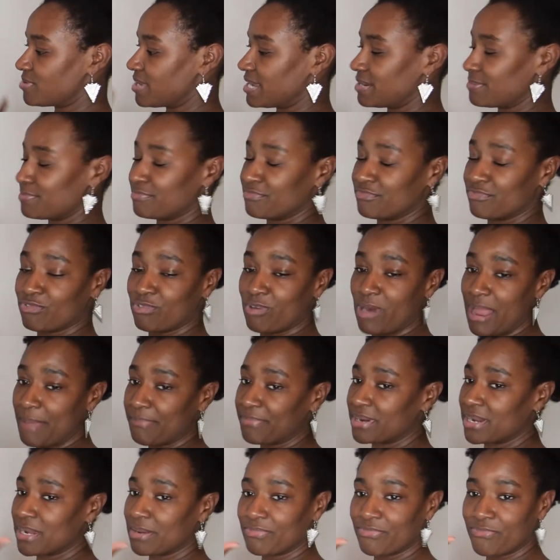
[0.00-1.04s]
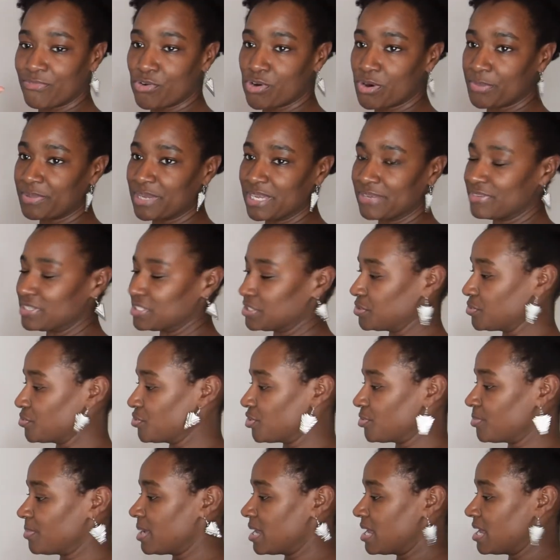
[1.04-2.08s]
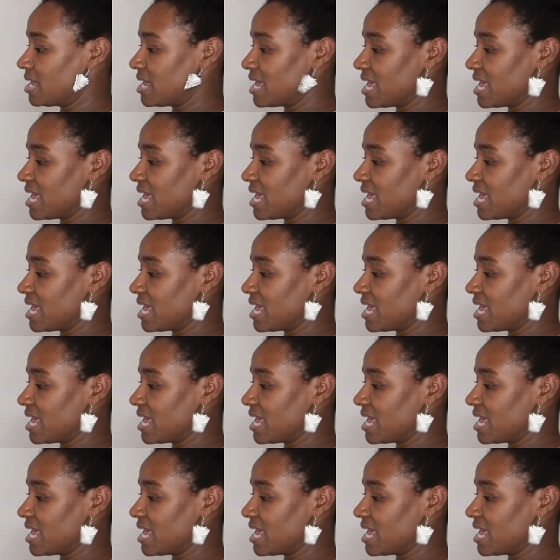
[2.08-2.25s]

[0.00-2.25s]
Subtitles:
and wrap it up for them, give it to them